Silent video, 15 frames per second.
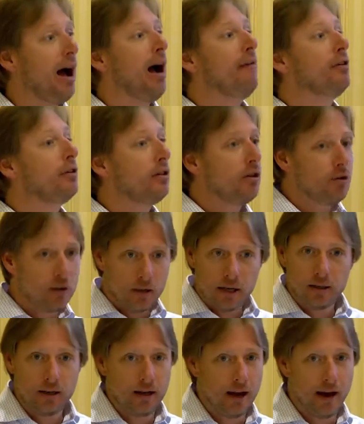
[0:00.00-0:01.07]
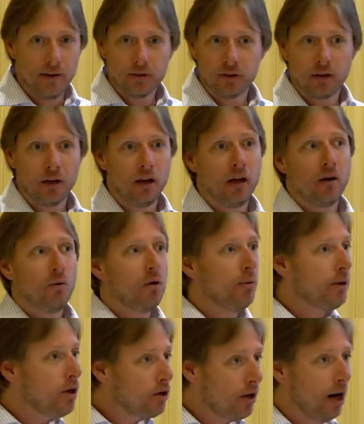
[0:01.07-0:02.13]
obviously using ETFs. What do
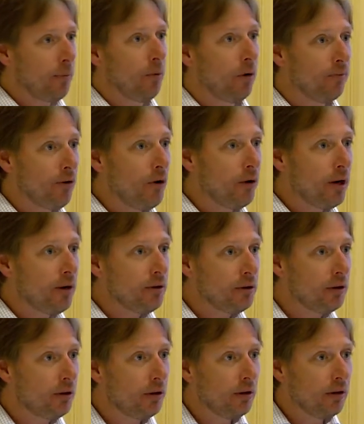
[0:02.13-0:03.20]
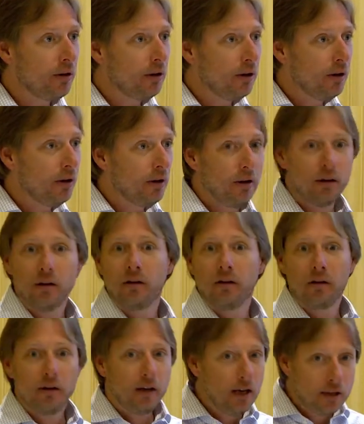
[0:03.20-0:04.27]
we use in our portfolios?
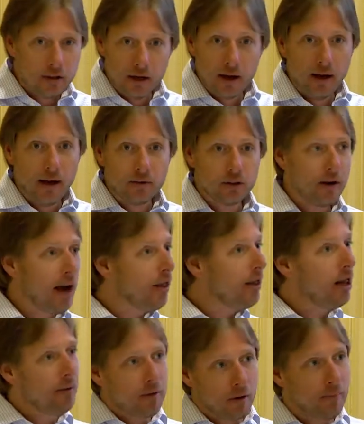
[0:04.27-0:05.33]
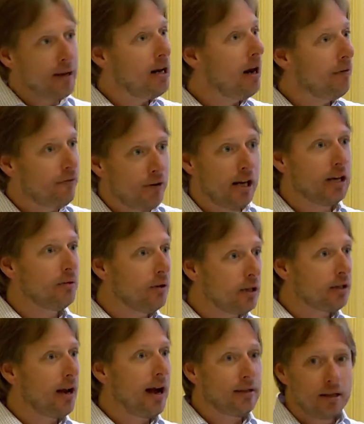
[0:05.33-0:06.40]
ETFs. So how the hell am I going to beat up fees with
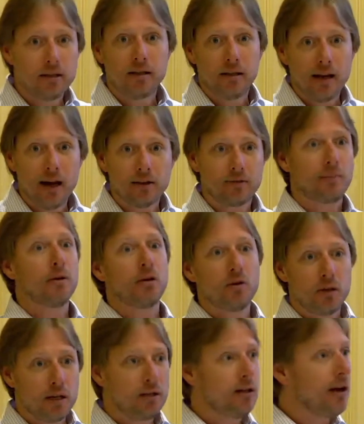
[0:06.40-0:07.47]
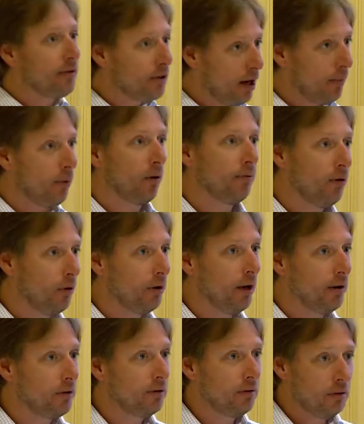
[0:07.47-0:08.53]
this guy's ETFs? I'm going to use ETFs in our
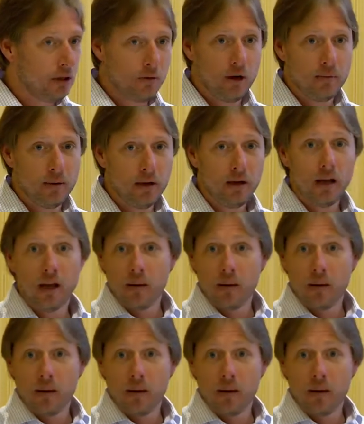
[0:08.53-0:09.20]
portfolios. You with me?